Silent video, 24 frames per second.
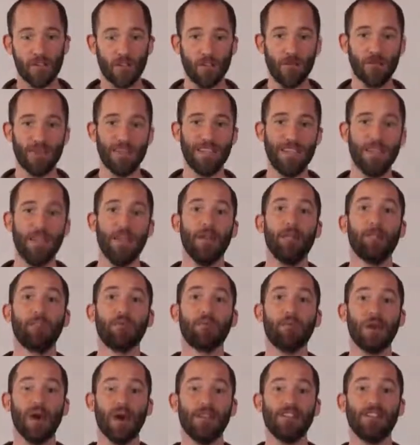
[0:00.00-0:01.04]
You need
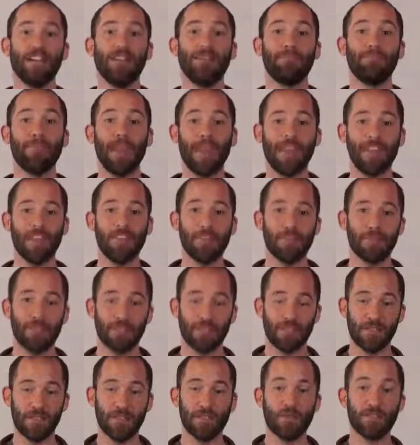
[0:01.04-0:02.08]
project management
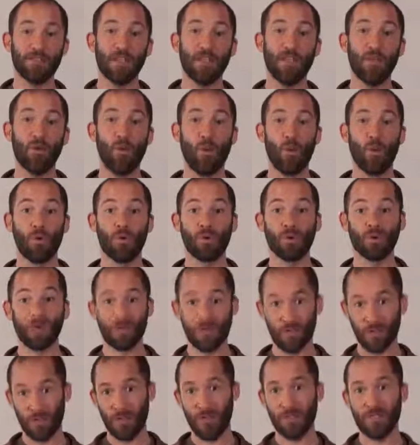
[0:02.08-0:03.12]
skills in order
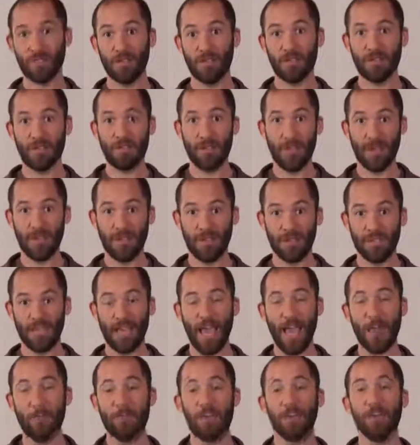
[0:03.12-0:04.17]
to make this
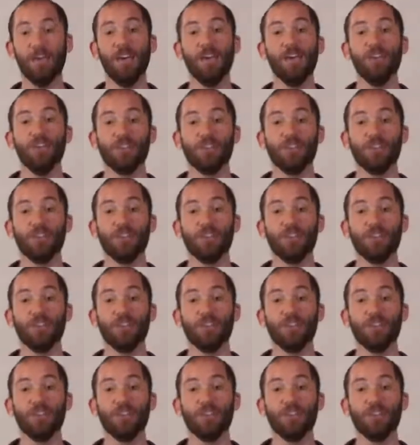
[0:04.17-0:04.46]
happen.